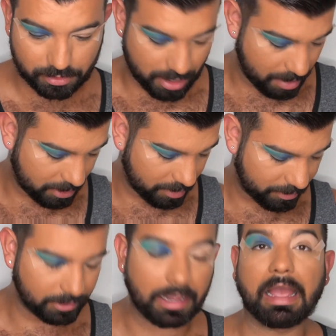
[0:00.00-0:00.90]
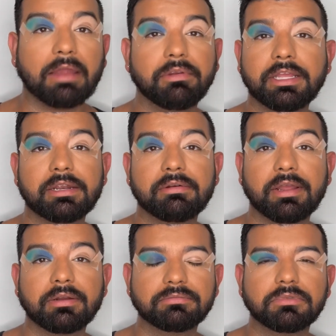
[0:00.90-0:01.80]
I mean, I really don't
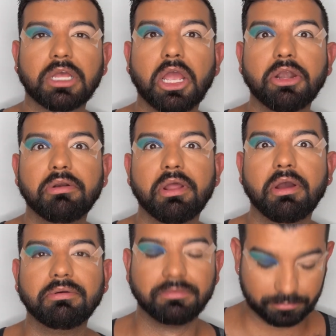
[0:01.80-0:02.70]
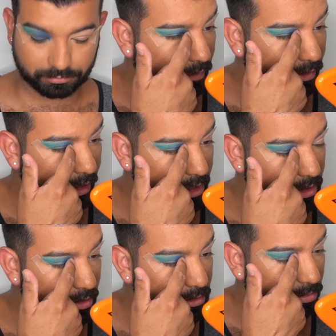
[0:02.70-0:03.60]
know. I don't know. I feel like I
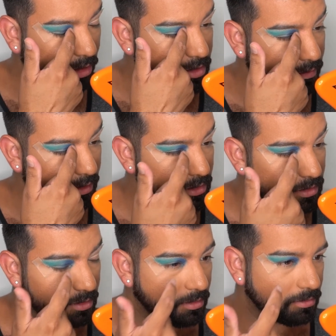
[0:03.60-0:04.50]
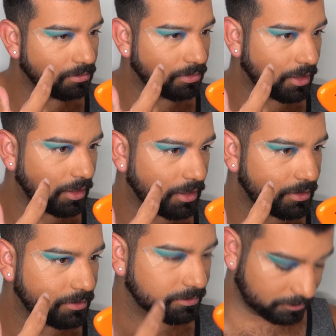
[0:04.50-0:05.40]
should have used a brush for this,
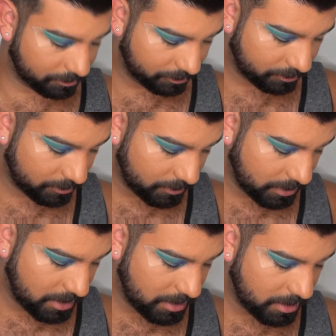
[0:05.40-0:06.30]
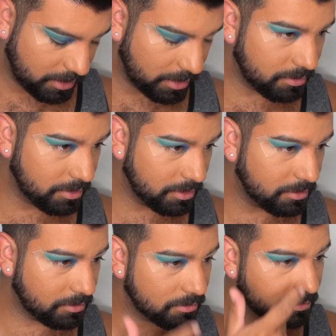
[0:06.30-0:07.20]
but I don't
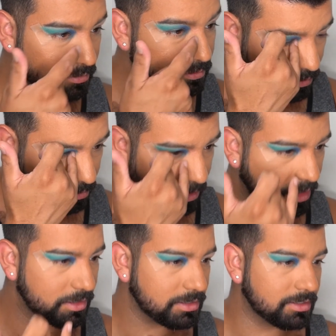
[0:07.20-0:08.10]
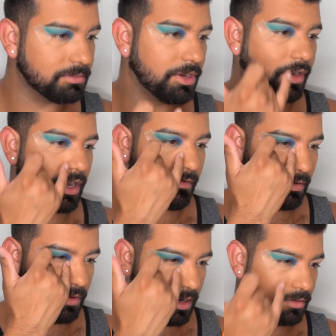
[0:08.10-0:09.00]
know. Oh man, it's smearing
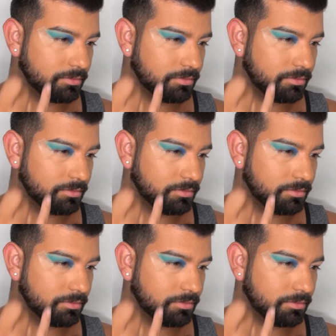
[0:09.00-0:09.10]
everywhere.